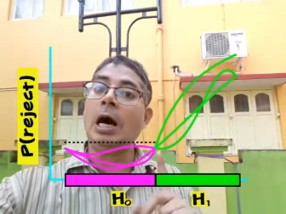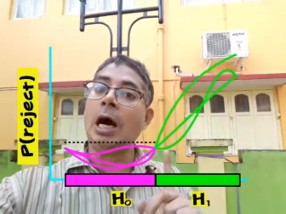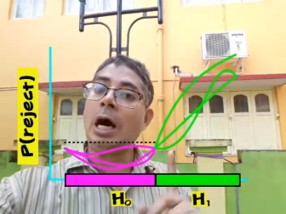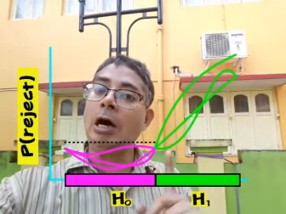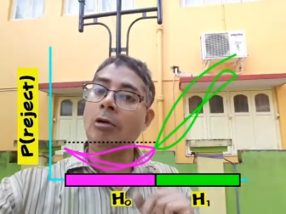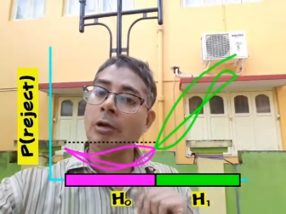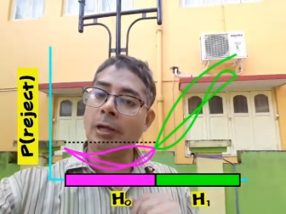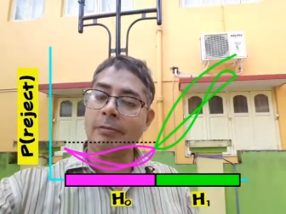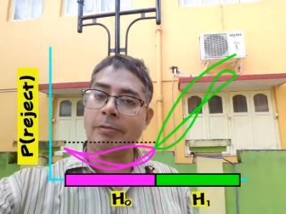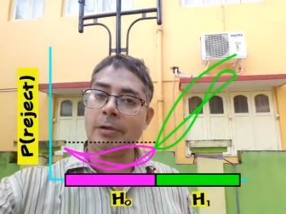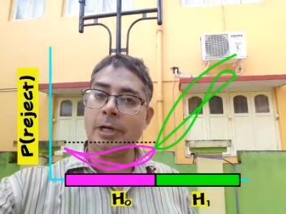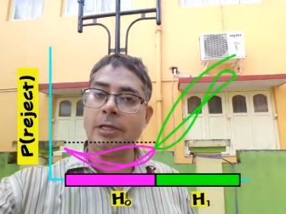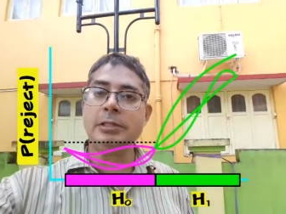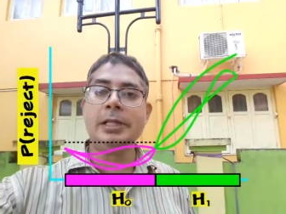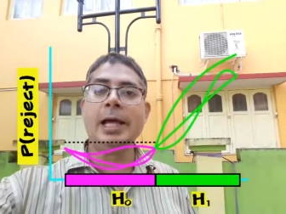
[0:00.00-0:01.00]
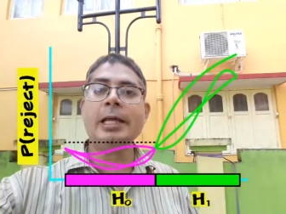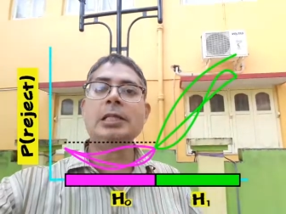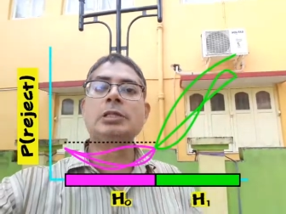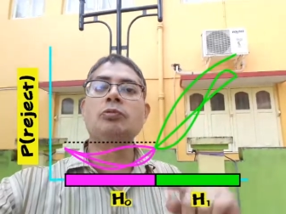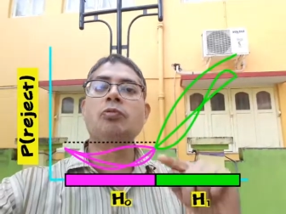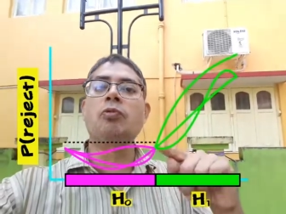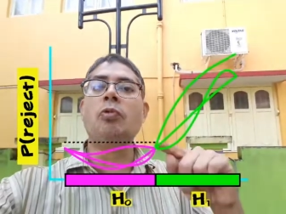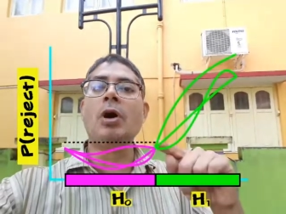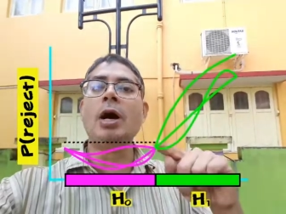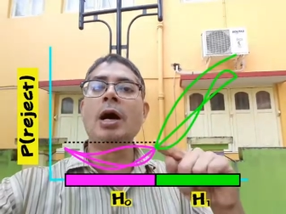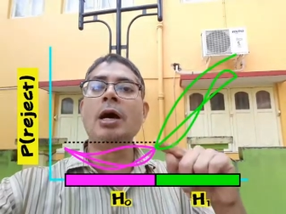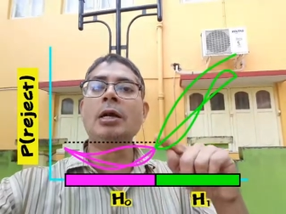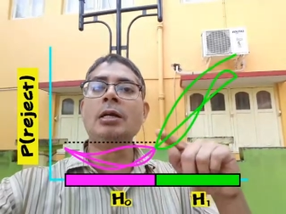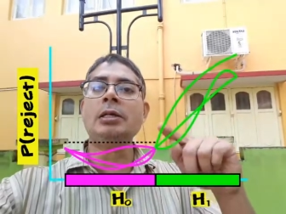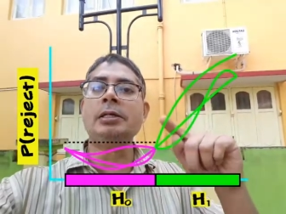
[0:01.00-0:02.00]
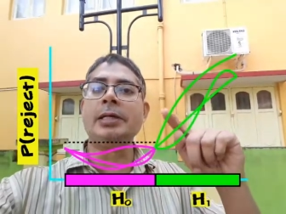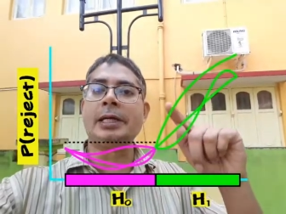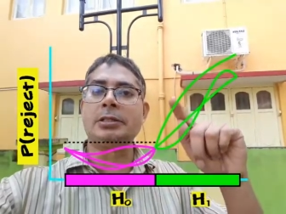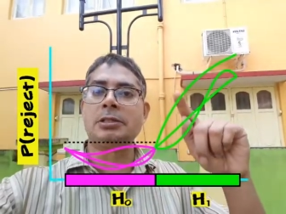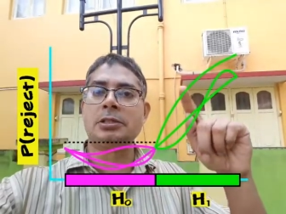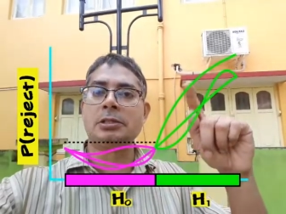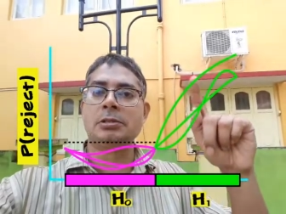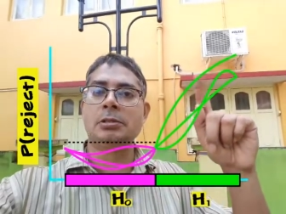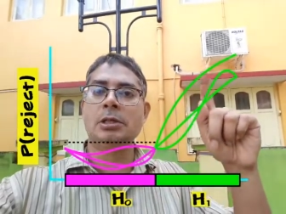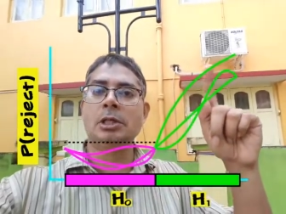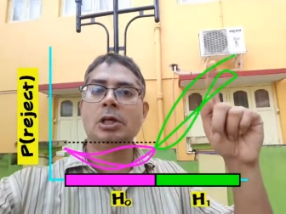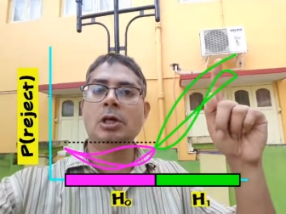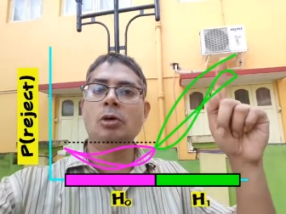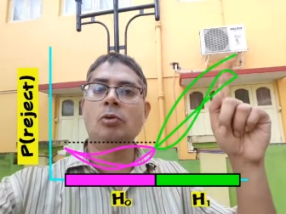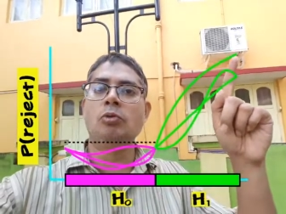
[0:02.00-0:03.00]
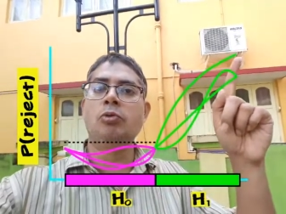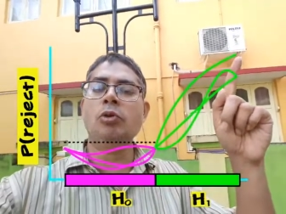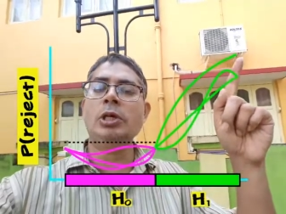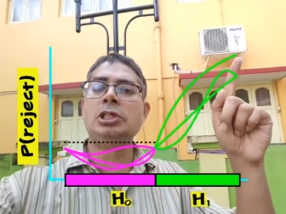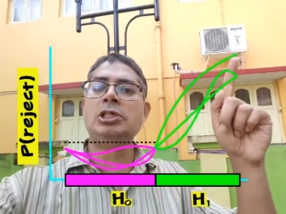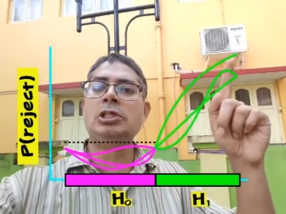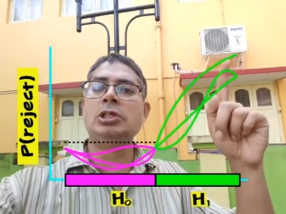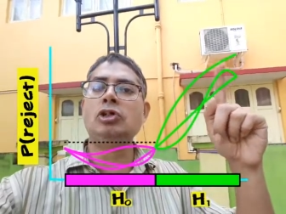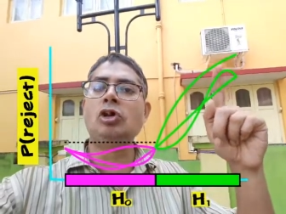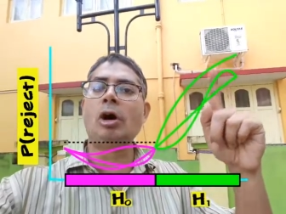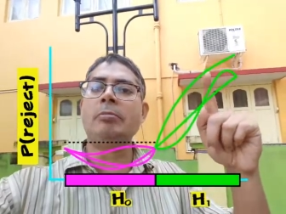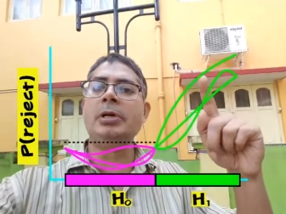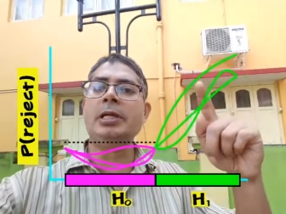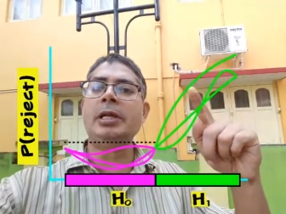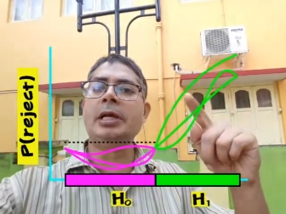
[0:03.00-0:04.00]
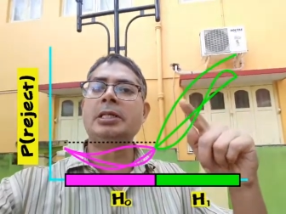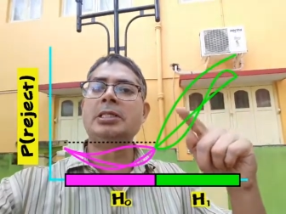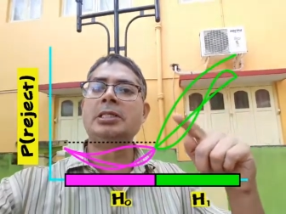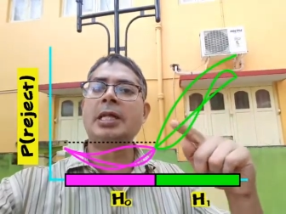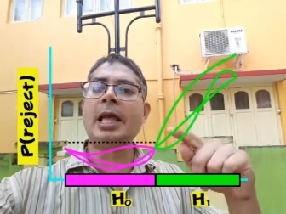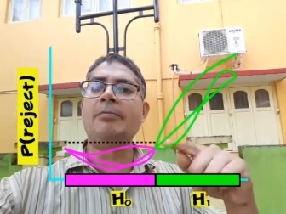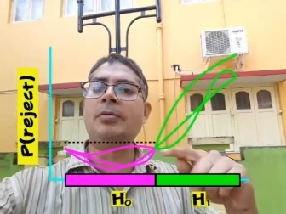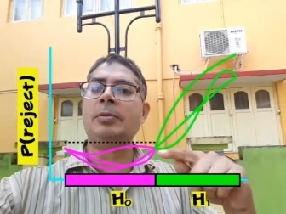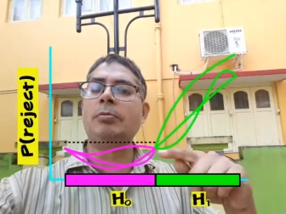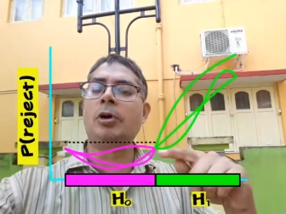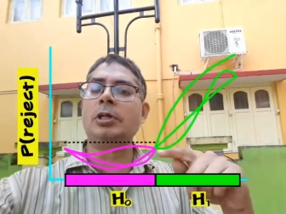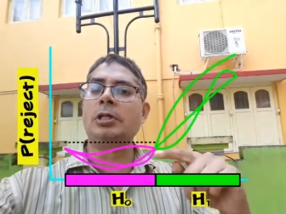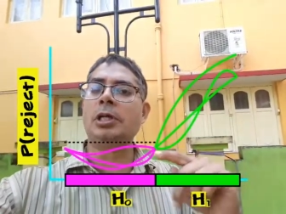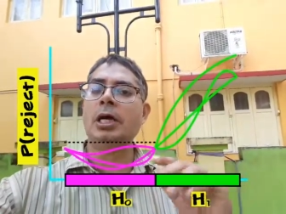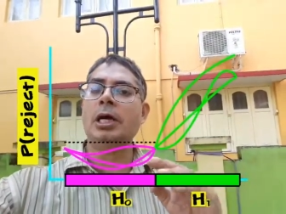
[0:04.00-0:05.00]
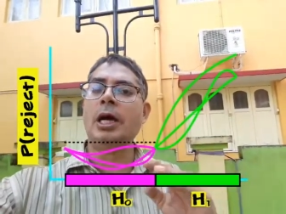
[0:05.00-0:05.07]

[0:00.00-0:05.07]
However, there is one test which dominates everybody.